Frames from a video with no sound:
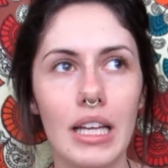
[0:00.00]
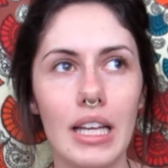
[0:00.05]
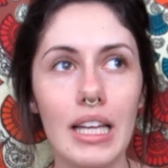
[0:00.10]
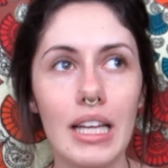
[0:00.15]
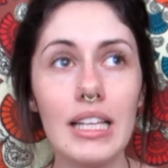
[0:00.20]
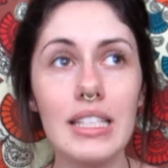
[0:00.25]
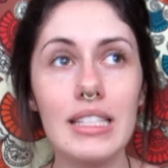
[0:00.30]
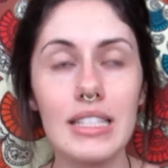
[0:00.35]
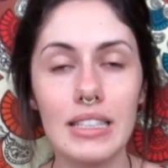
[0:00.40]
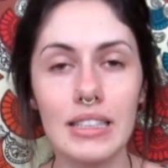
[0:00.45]

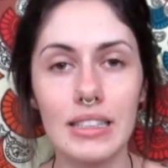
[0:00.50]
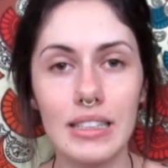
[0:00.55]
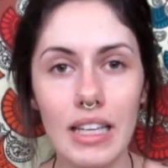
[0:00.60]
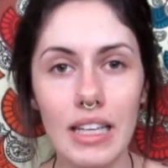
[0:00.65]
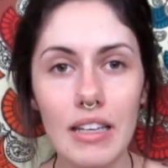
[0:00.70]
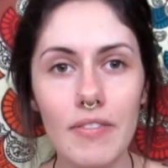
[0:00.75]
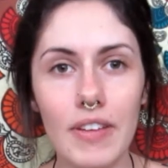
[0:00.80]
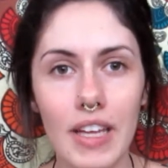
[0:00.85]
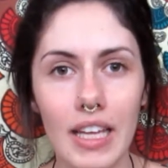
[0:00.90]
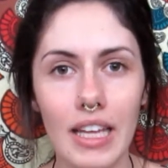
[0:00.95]
is
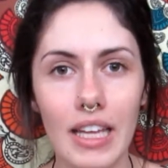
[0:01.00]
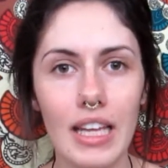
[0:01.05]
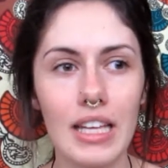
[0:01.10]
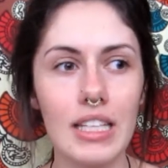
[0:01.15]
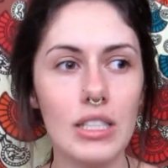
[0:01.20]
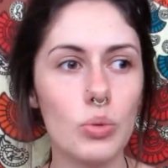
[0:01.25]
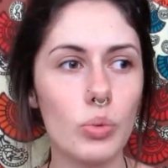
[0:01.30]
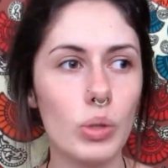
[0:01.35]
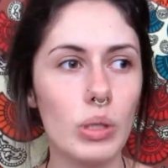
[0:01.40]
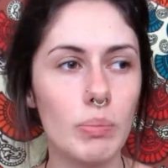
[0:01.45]
living,
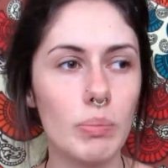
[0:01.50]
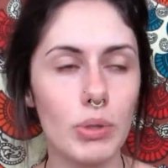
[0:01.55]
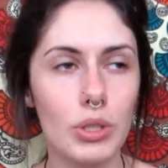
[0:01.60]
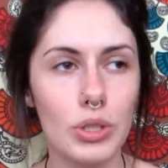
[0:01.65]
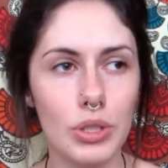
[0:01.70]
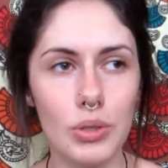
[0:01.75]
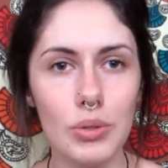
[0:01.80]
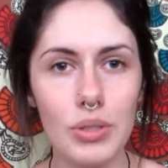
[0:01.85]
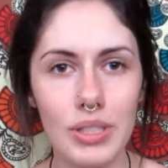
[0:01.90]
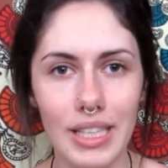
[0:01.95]
is
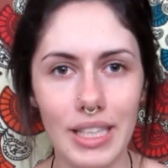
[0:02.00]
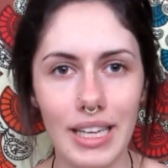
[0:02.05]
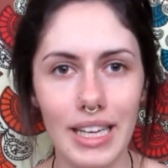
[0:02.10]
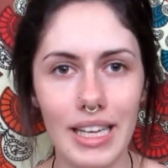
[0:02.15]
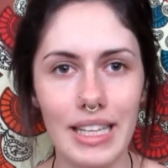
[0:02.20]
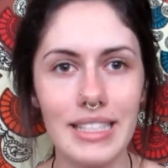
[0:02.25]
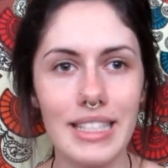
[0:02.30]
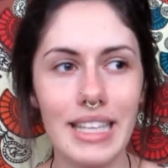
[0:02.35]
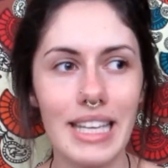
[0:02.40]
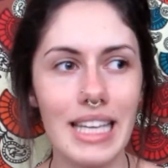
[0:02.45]
reproducing,
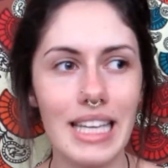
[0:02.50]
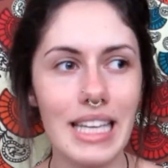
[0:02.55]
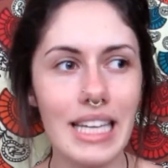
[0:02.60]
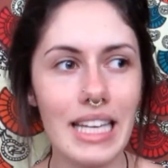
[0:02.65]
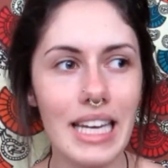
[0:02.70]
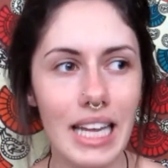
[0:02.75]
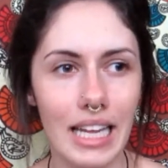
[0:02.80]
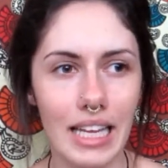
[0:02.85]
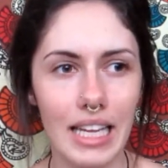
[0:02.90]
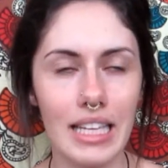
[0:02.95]
is
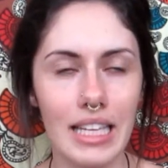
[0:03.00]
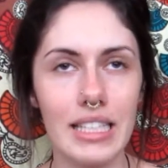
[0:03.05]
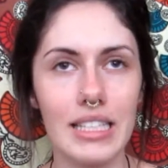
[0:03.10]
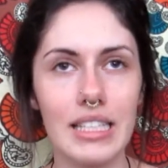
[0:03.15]
eating,